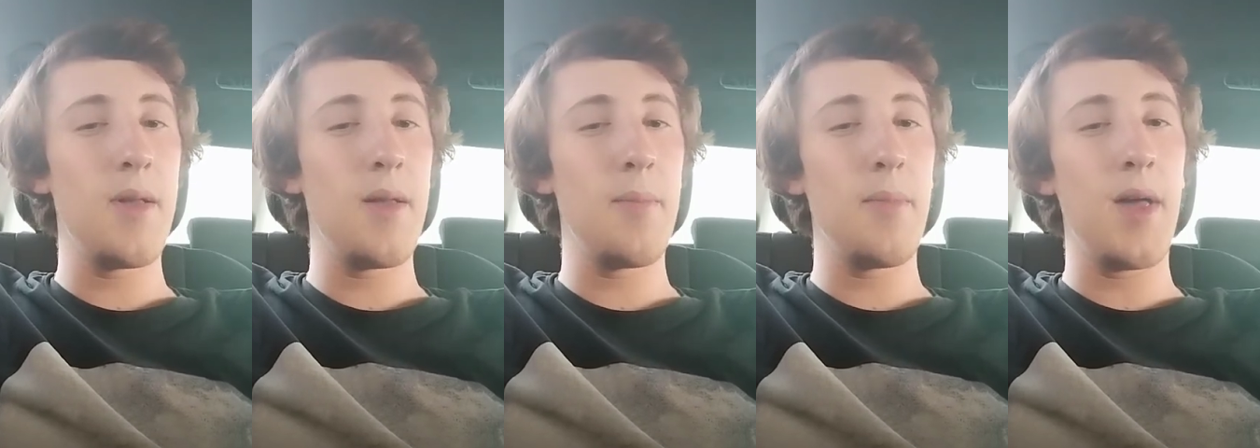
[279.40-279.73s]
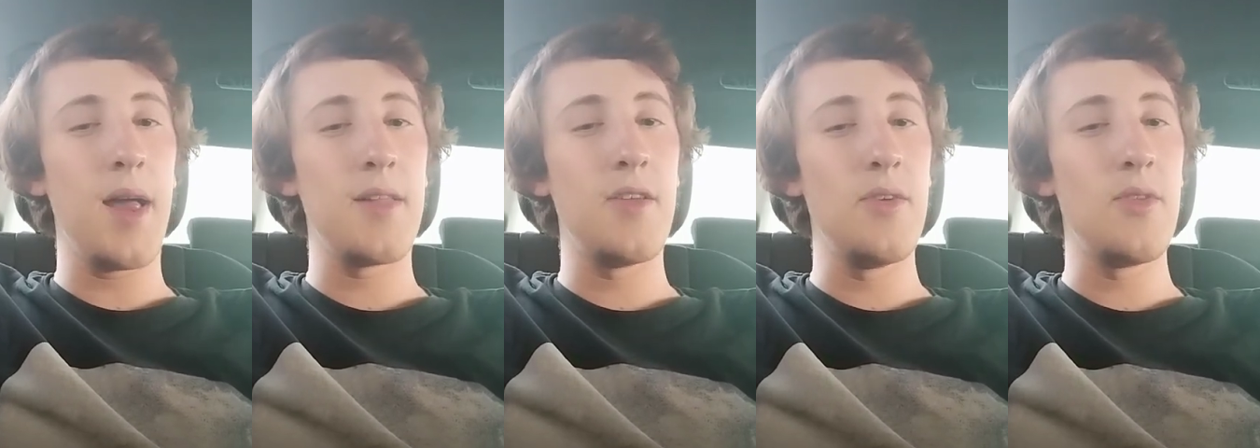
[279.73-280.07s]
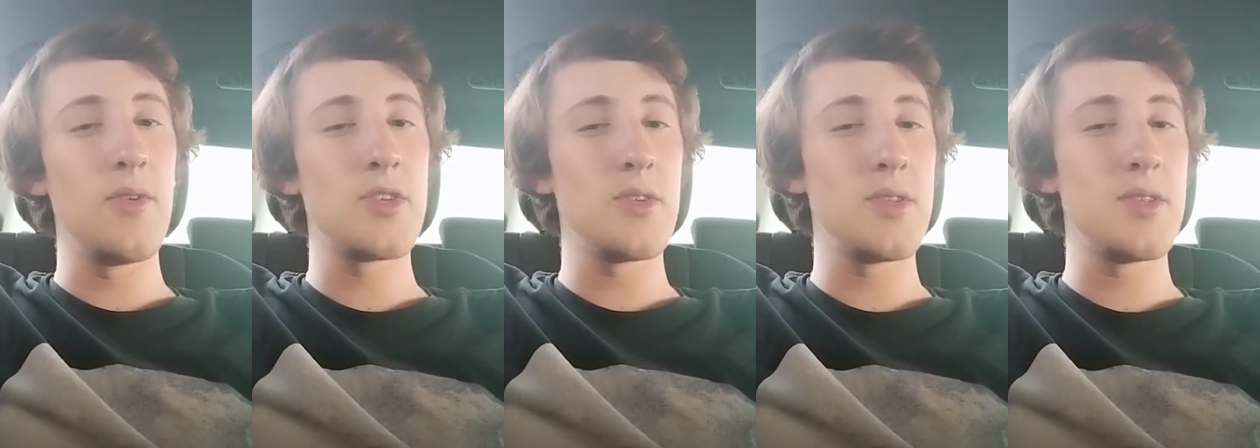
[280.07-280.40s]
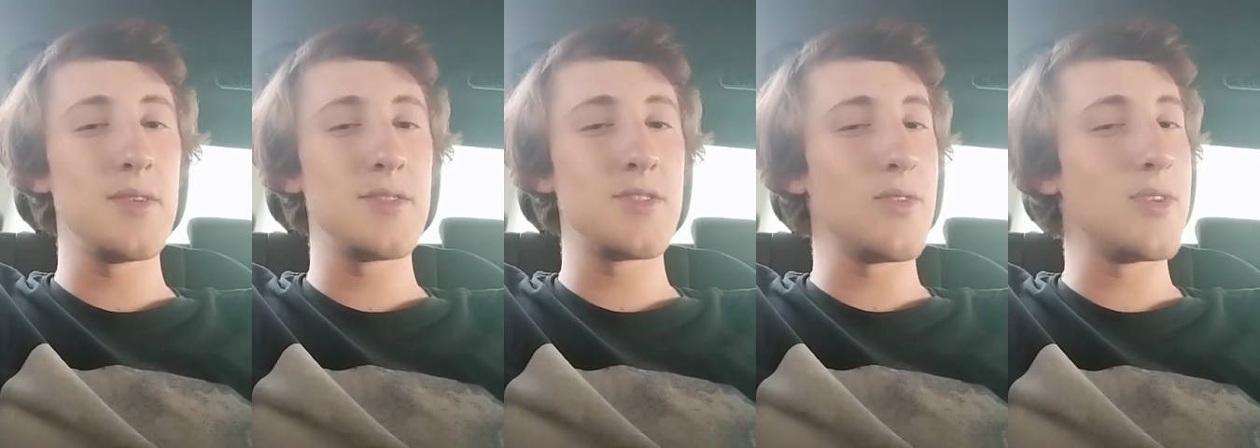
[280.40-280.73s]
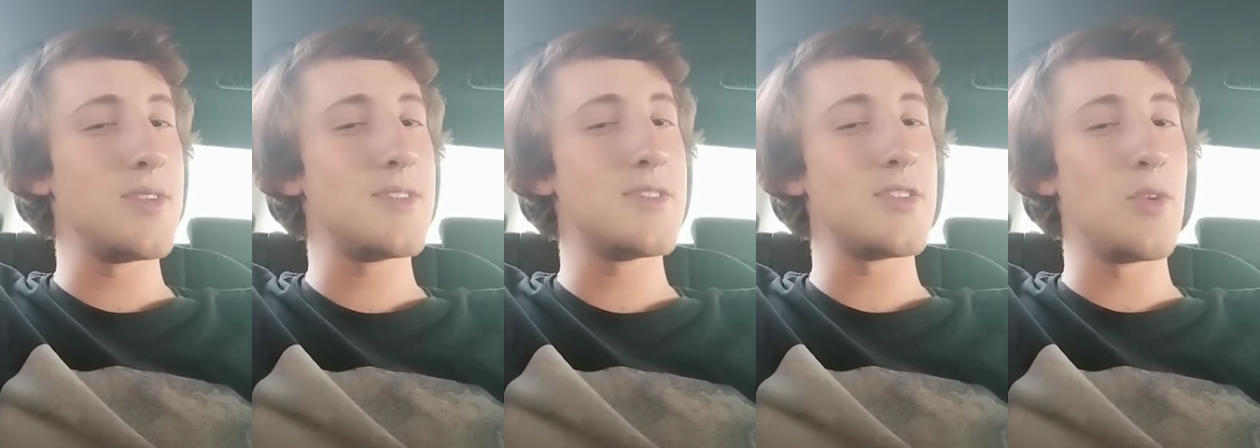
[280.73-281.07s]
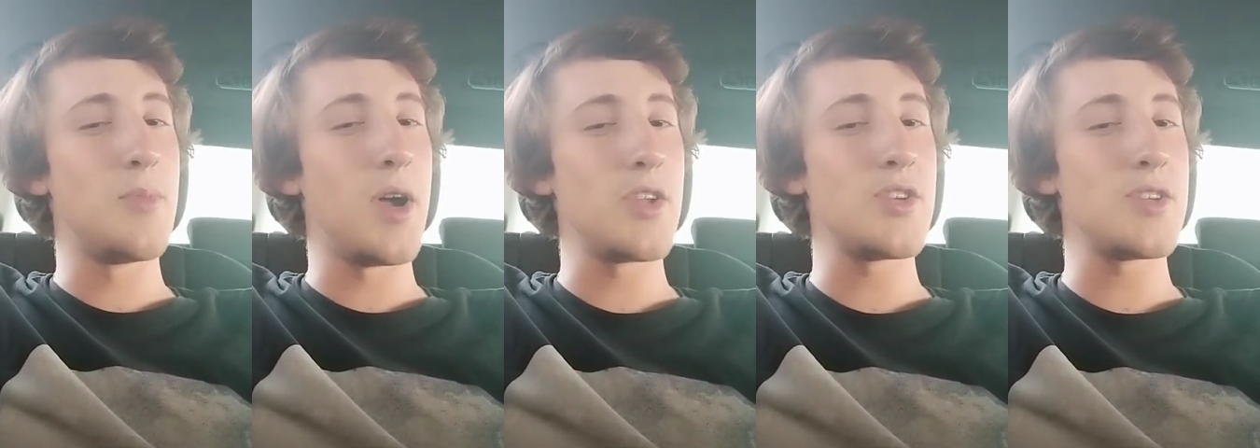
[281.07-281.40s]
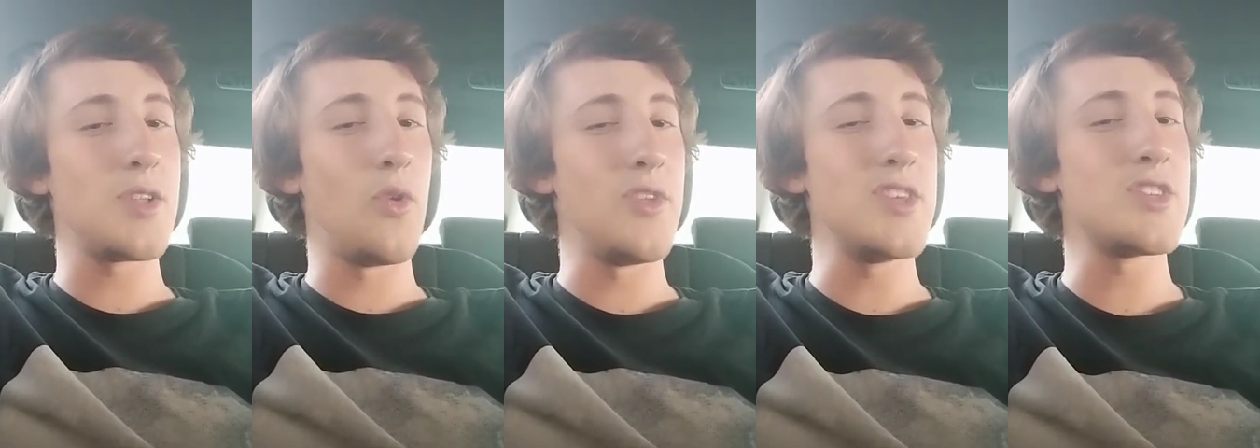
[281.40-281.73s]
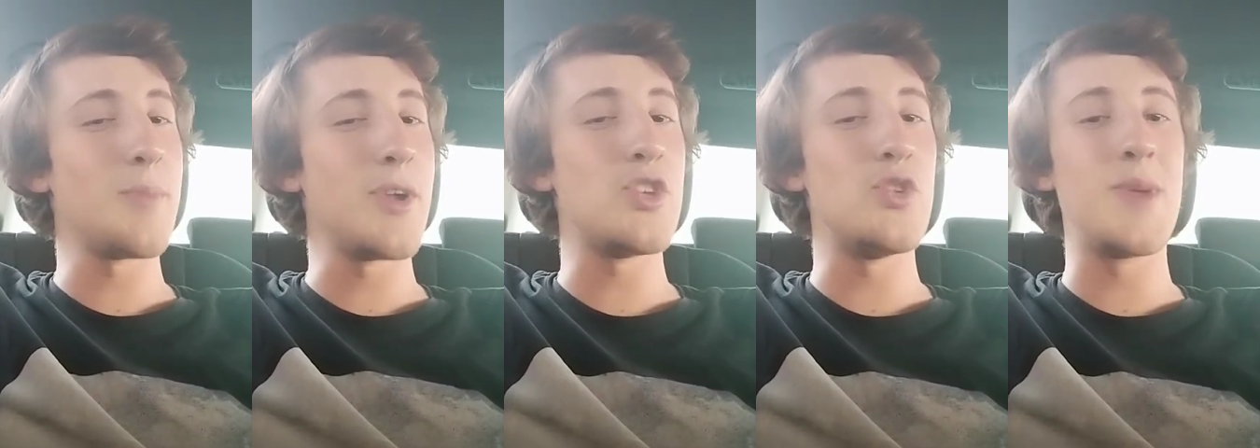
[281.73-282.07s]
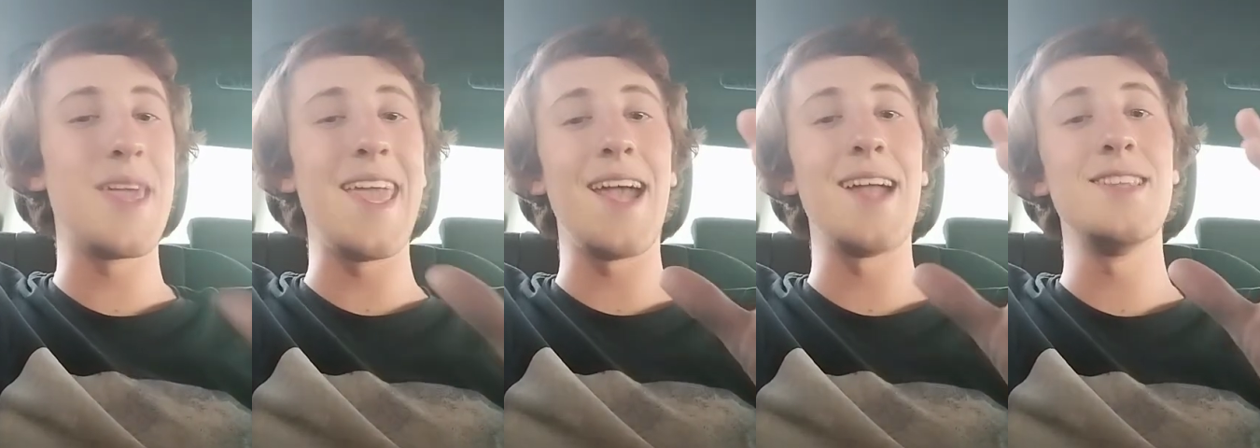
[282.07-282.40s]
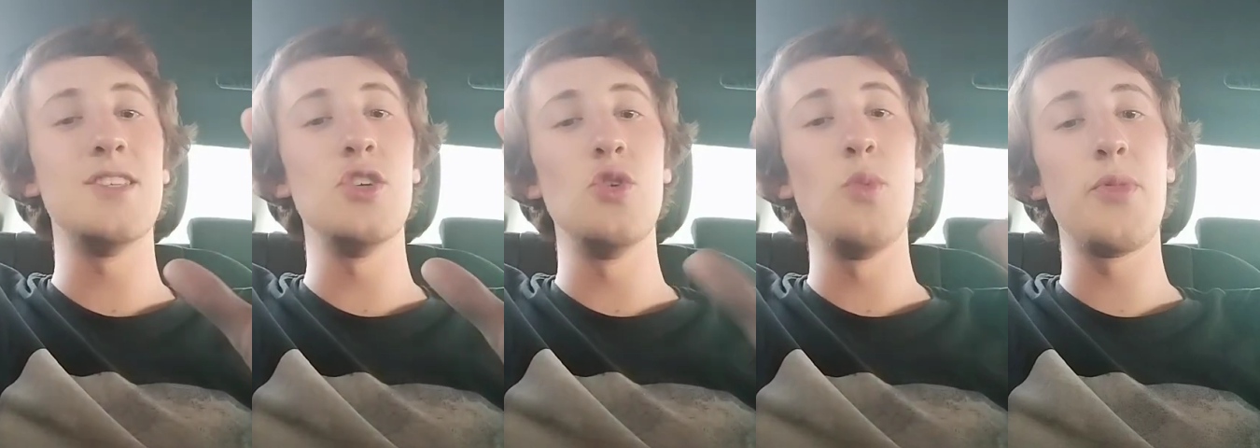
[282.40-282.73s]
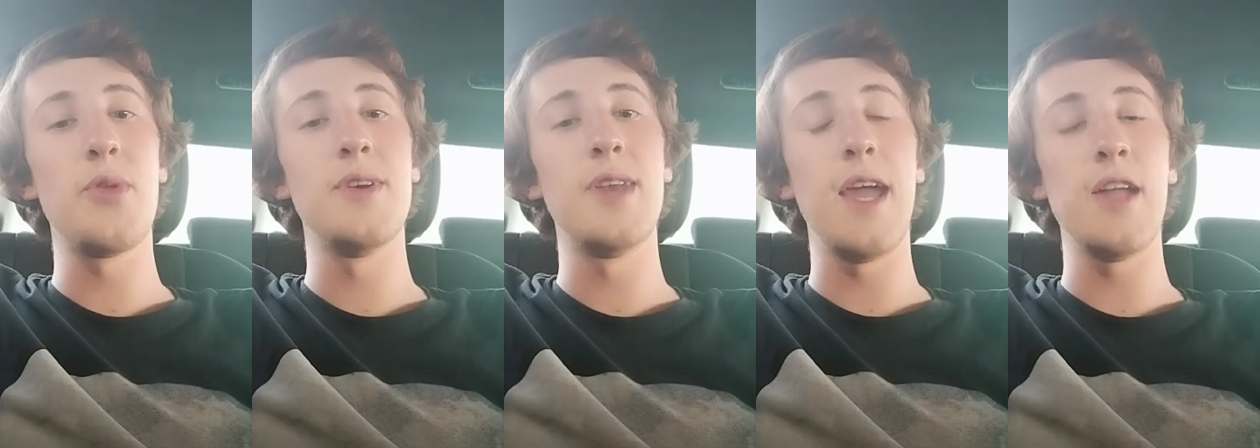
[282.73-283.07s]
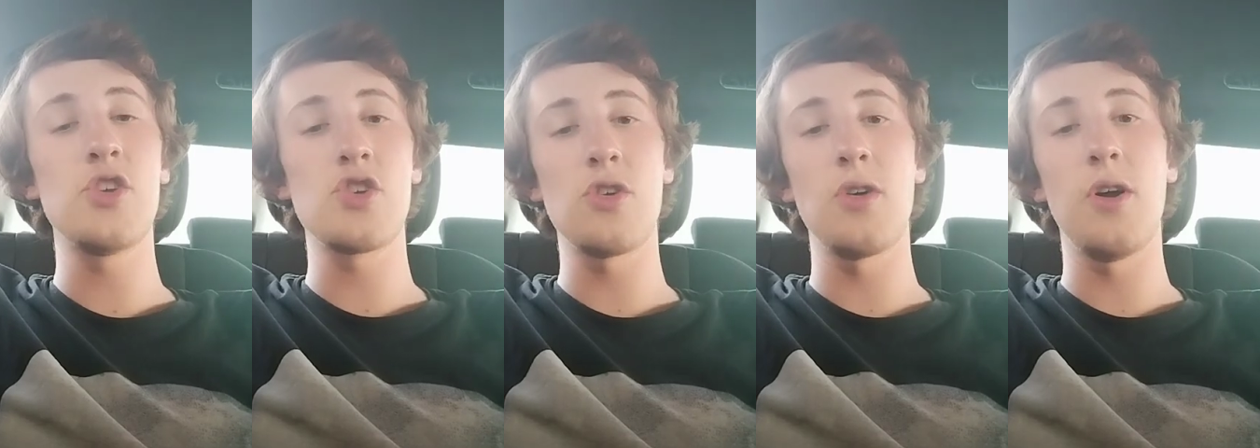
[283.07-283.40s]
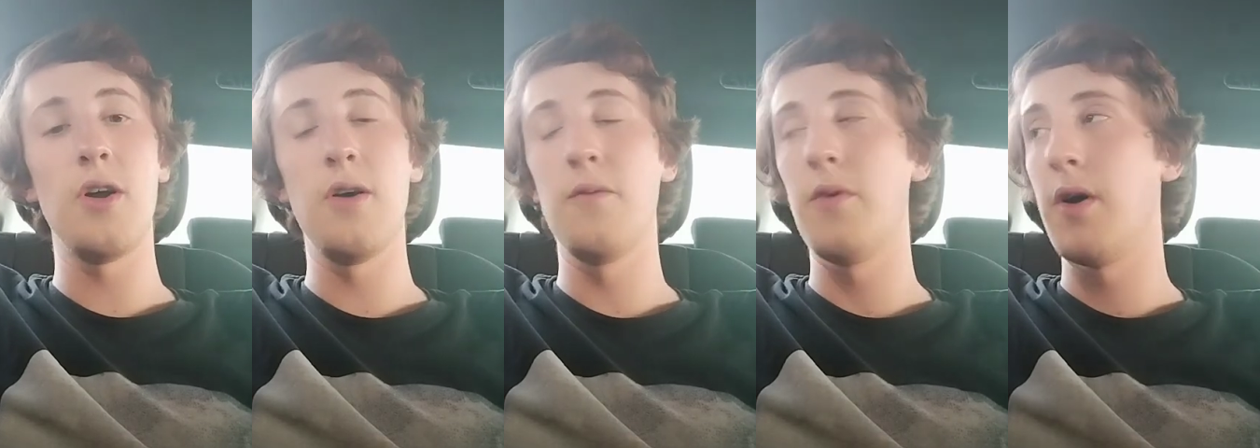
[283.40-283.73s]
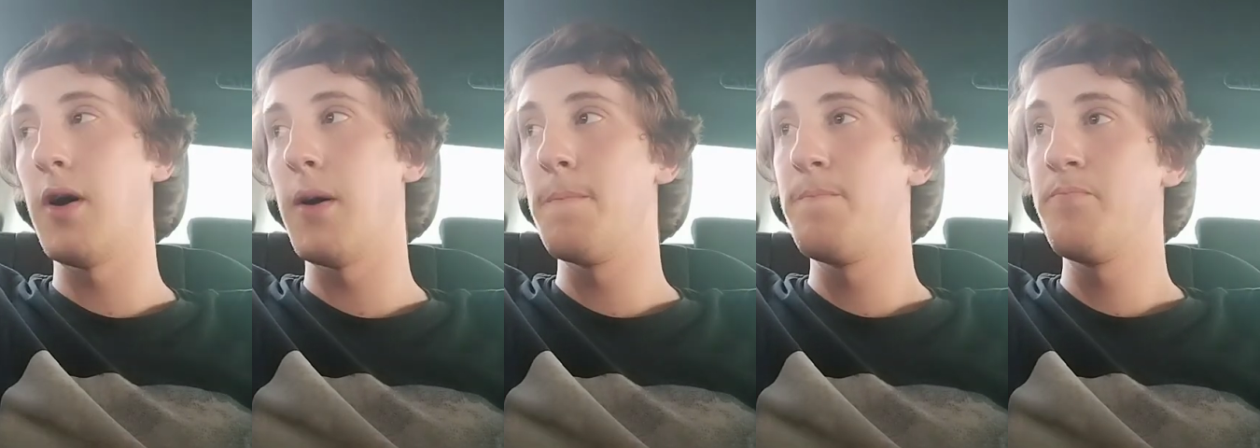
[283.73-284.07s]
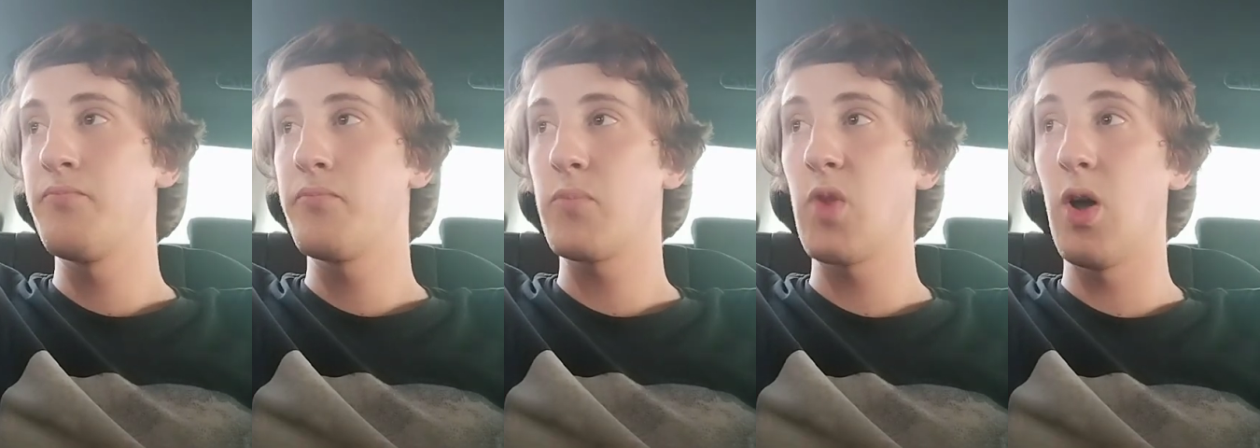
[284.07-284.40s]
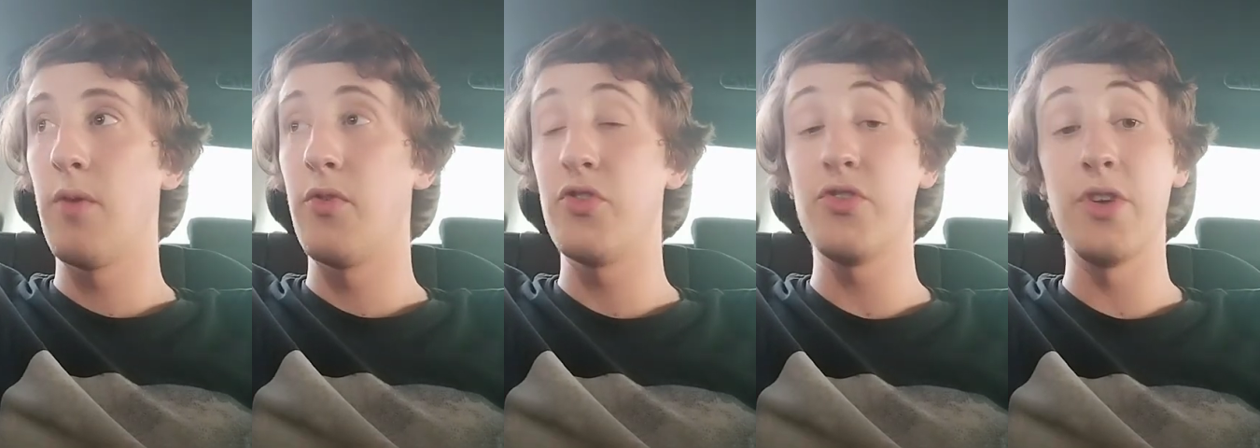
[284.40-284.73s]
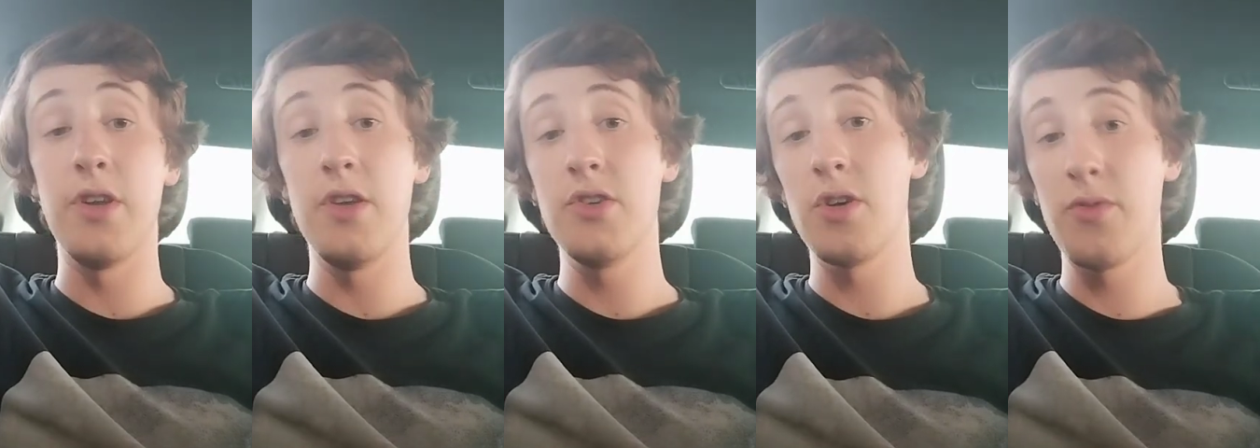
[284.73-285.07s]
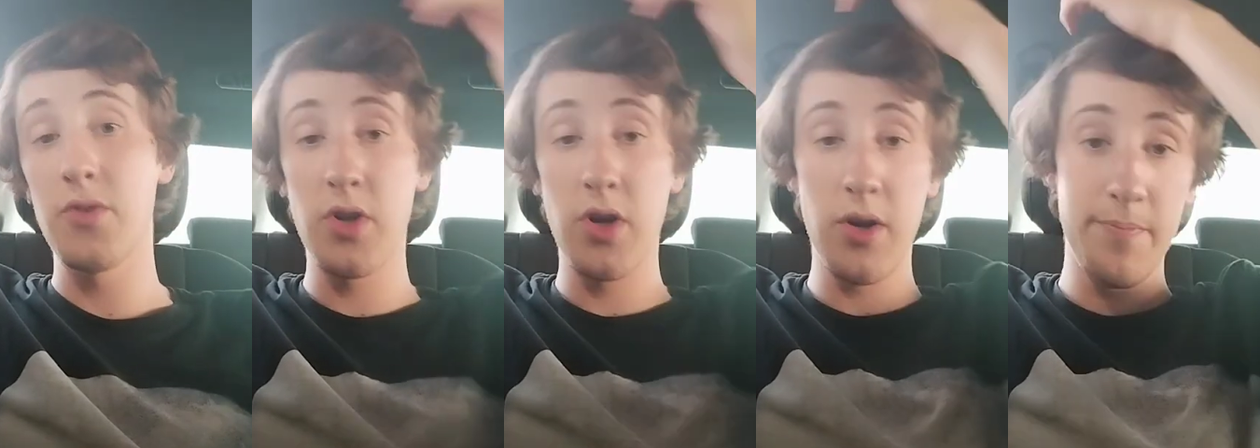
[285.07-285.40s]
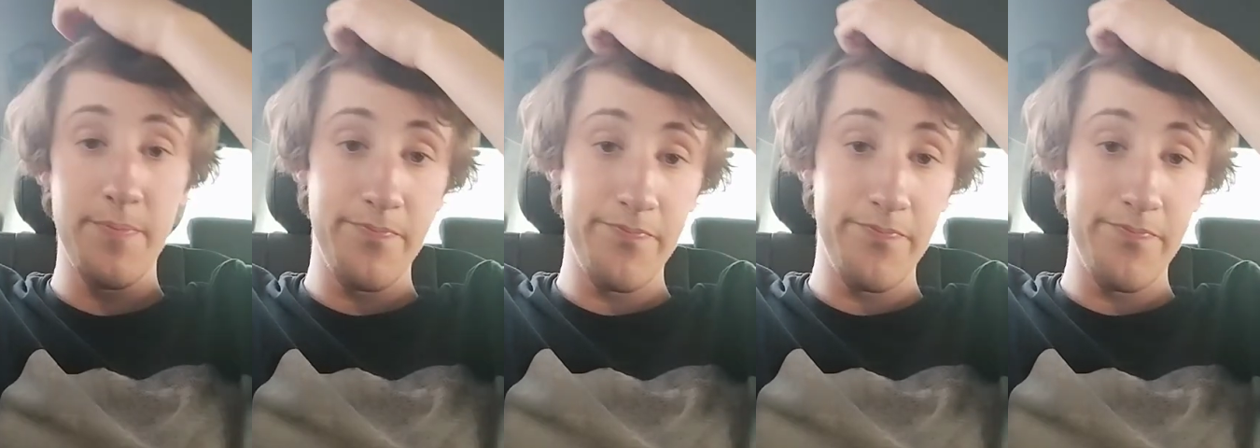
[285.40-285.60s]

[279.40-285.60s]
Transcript: Mind you, there's only so much you can do with the nature of the cities over there.